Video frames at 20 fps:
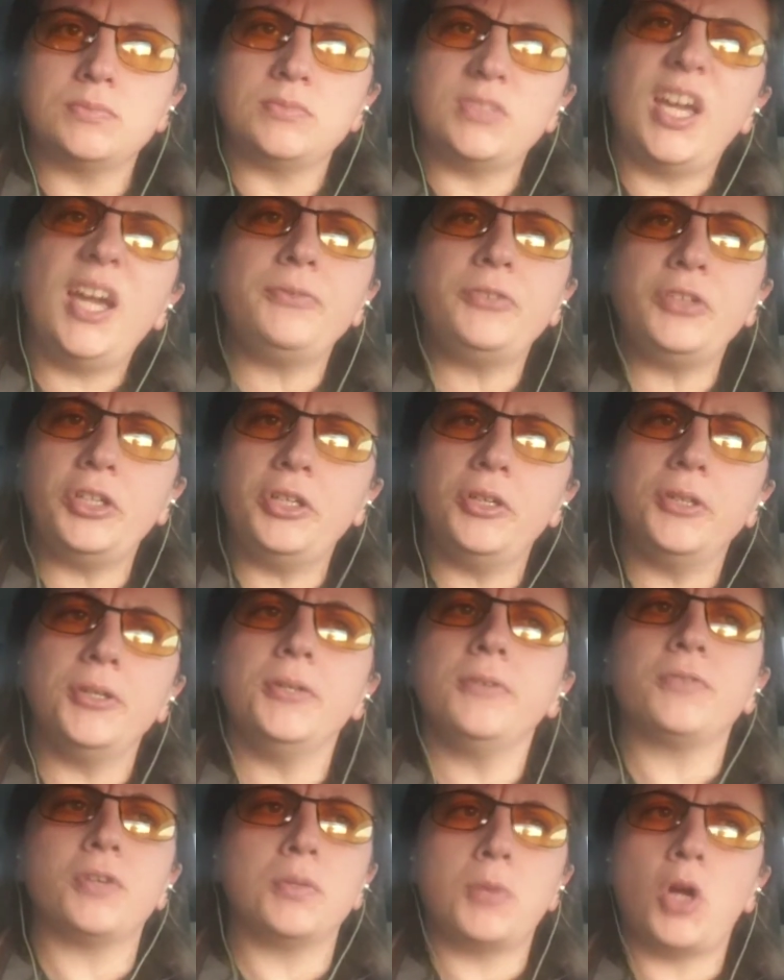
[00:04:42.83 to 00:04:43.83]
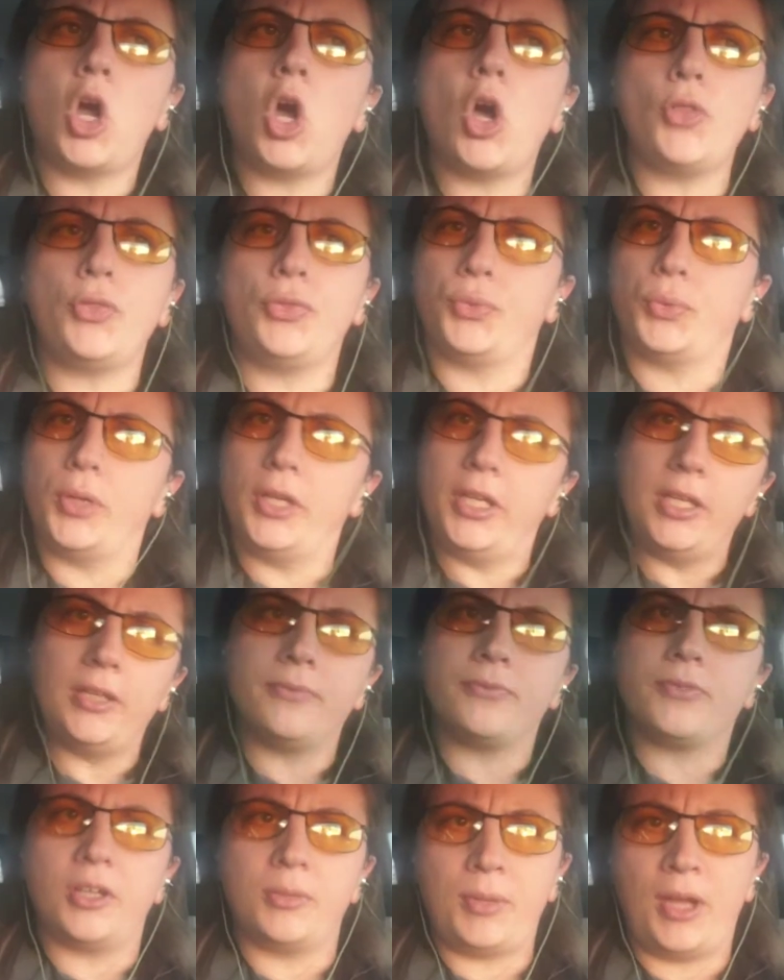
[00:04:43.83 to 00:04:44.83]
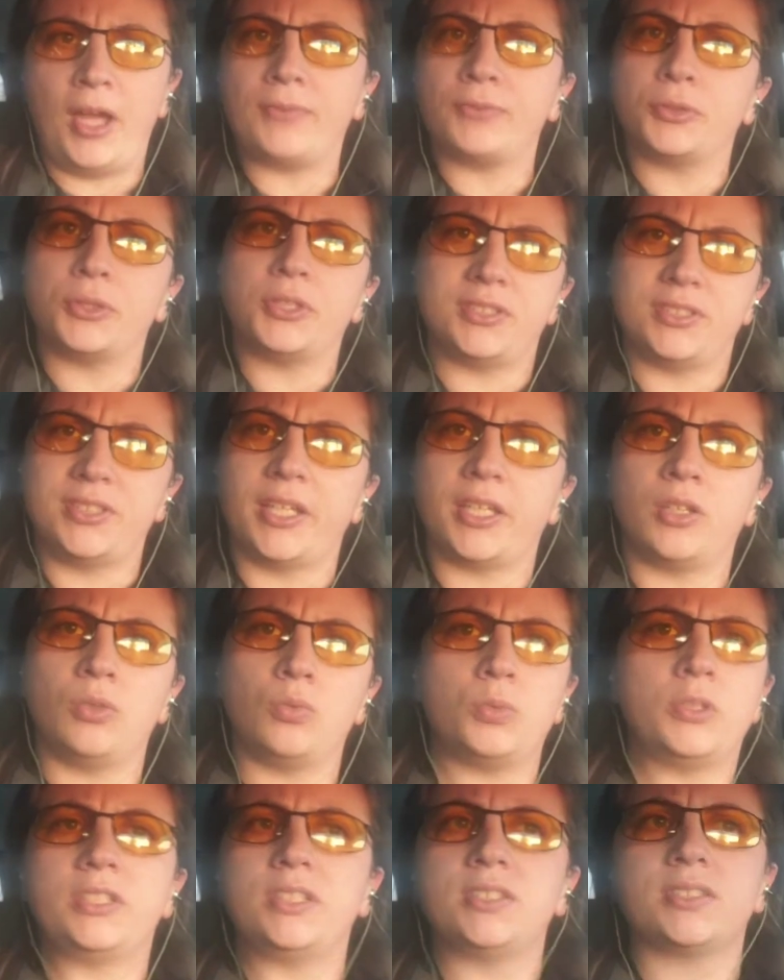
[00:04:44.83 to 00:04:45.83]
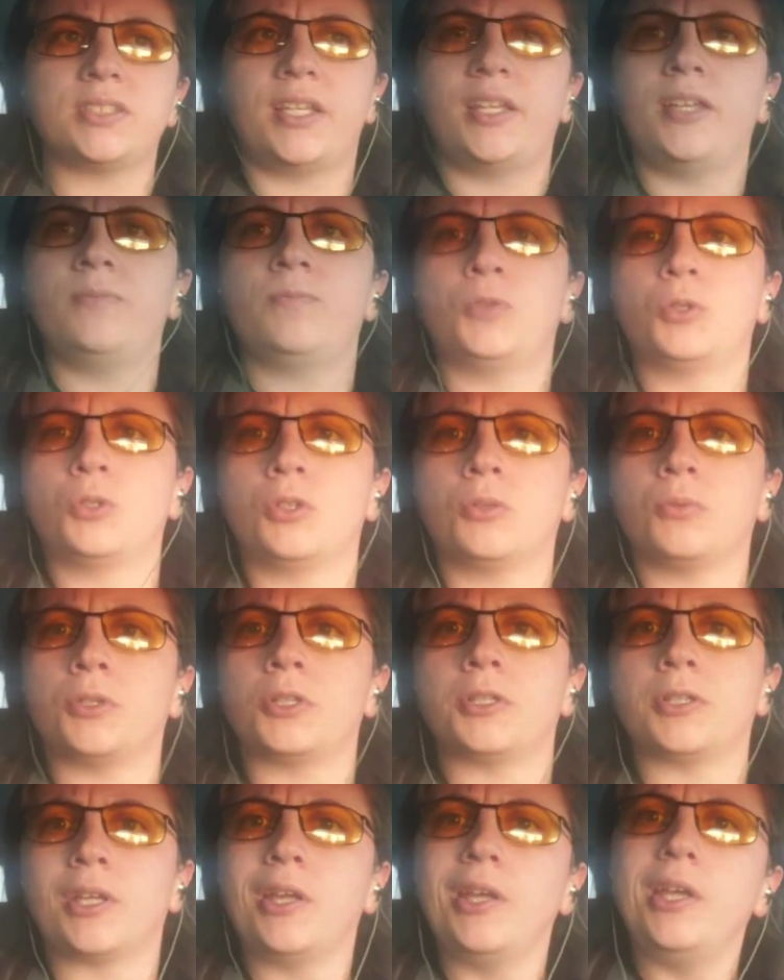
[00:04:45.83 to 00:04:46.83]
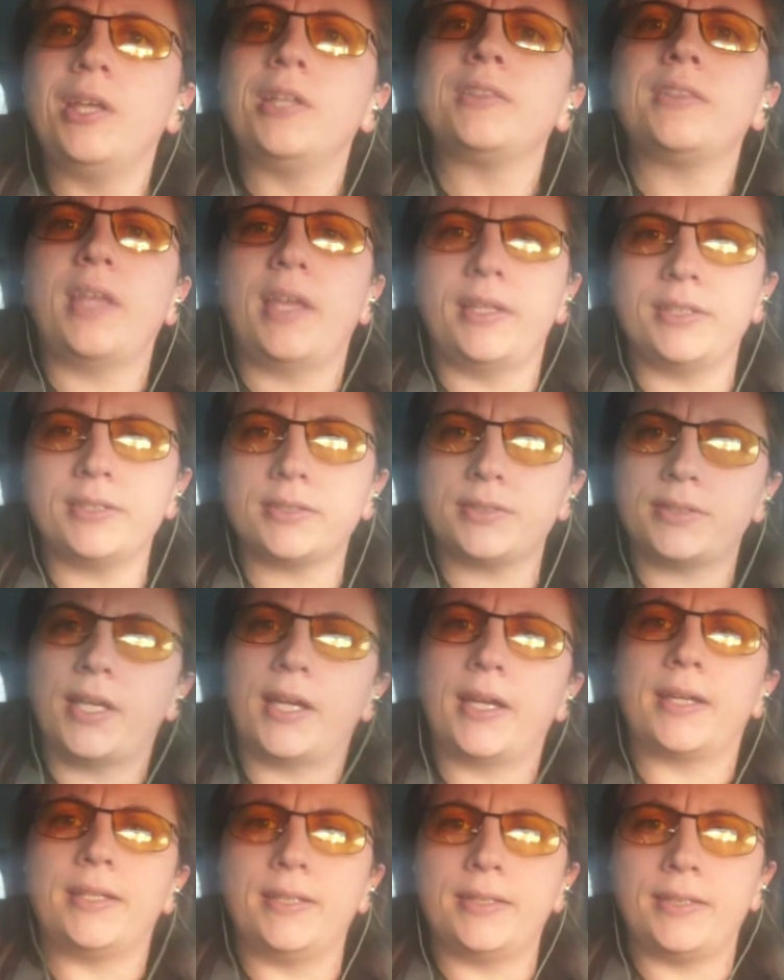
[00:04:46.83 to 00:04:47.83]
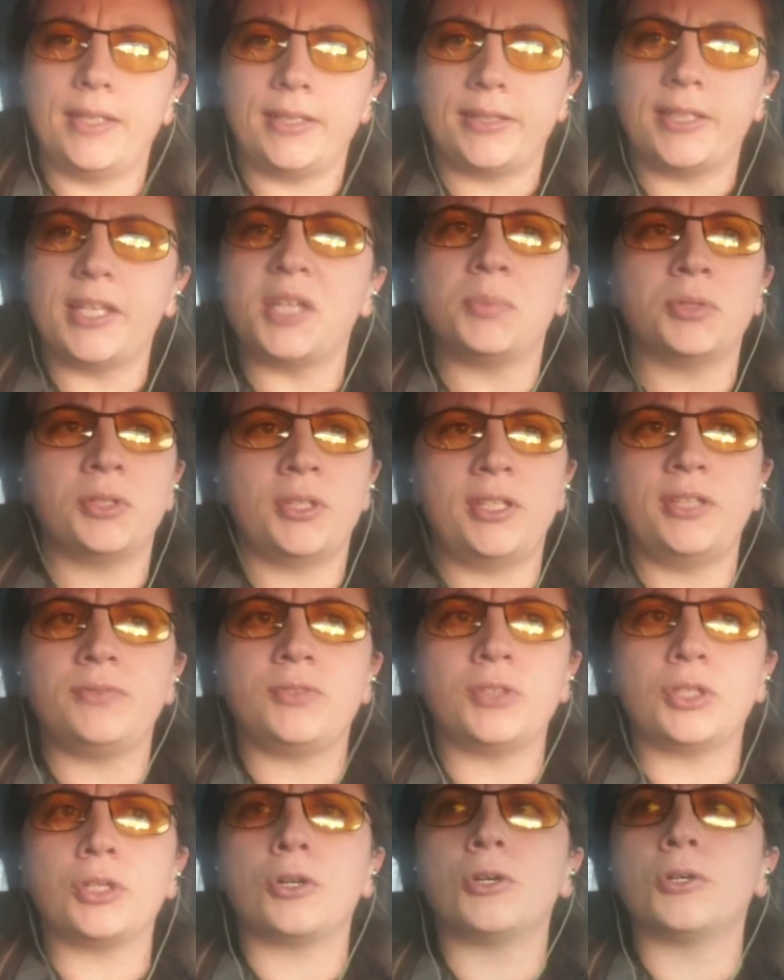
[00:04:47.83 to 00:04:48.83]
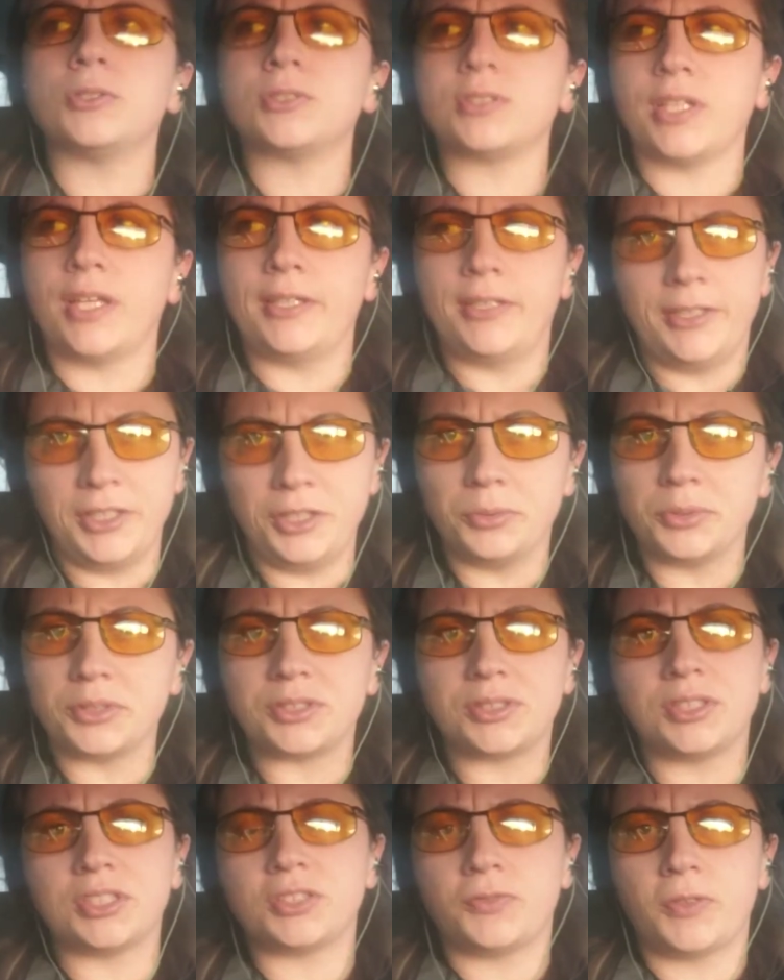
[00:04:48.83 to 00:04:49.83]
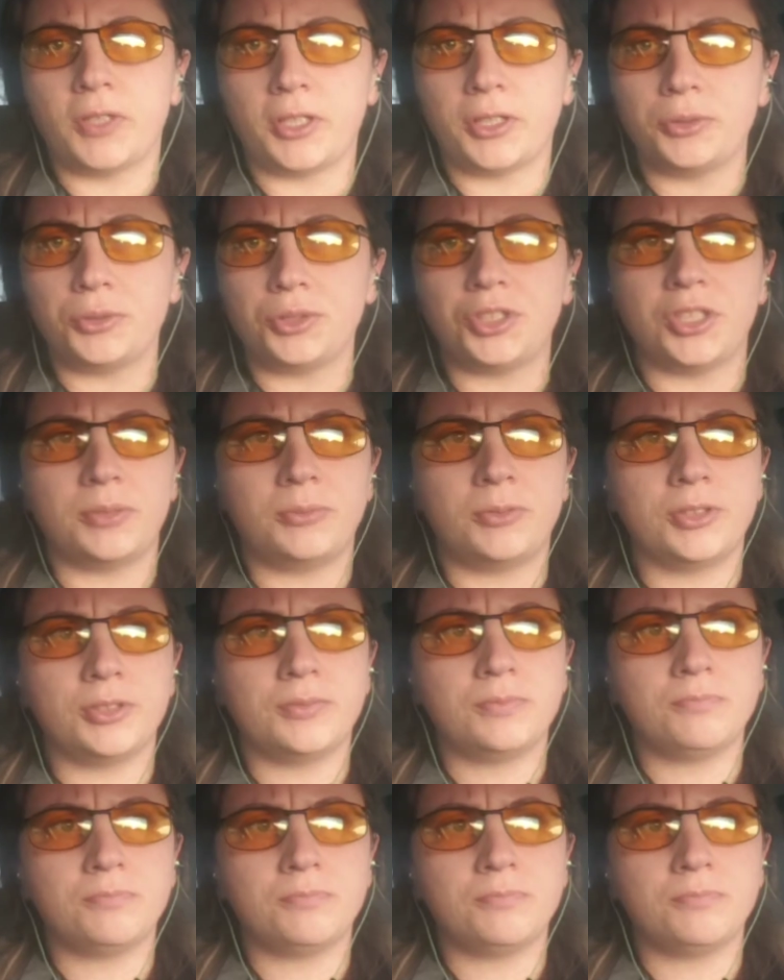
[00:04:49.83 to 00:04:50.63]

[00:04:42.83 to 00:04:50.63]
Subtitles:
After hearing from all three of them after a second witness came forward, they decided that they believed the girls and he was disfellowshipped.